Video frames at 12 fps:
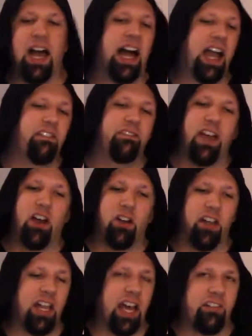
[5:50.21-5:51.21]
I found
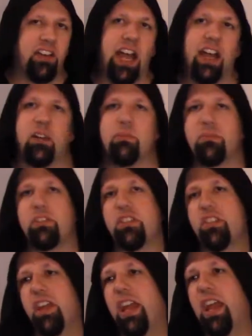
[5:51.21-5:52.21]
a lot of
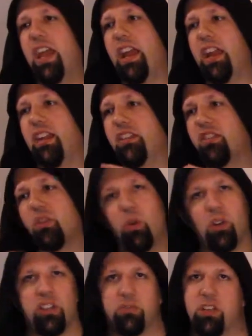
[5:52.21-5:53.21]
items and
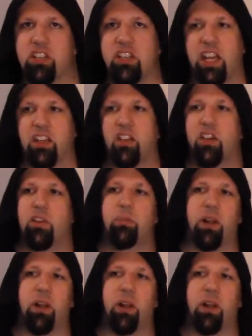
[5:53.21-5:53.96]
sold as much as I could,